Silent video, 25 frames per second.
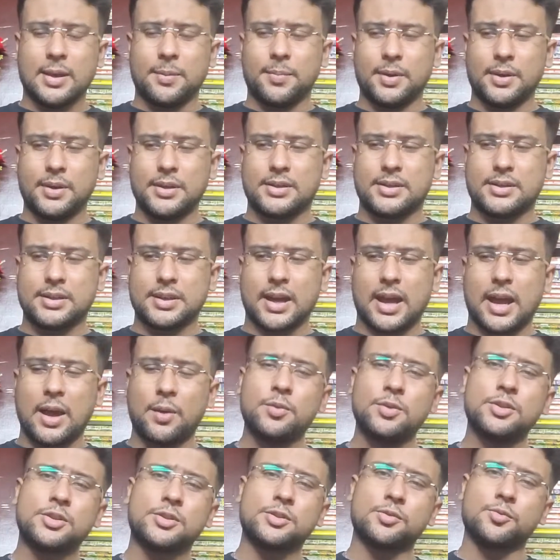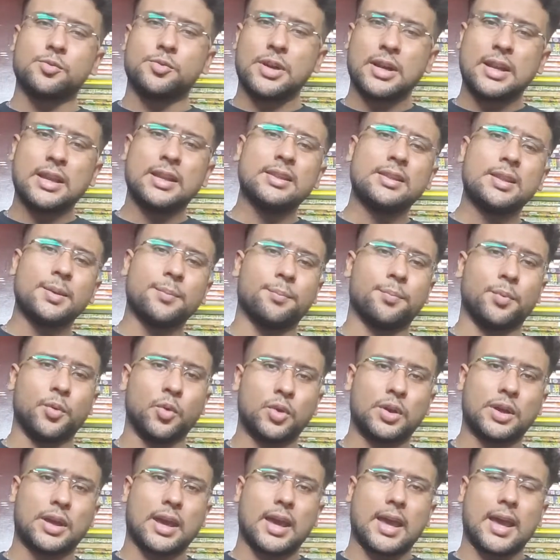But I was reading the
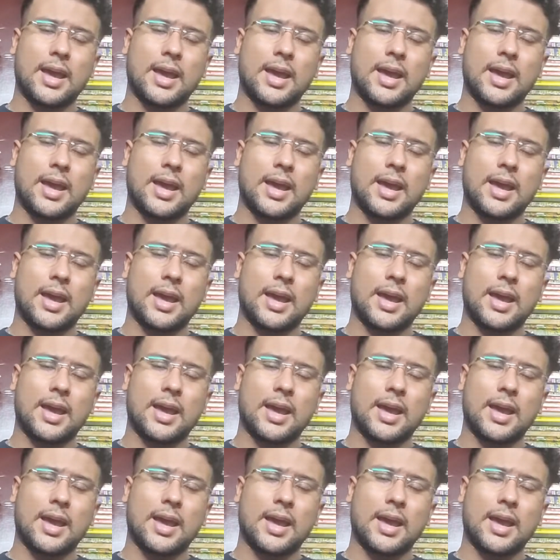book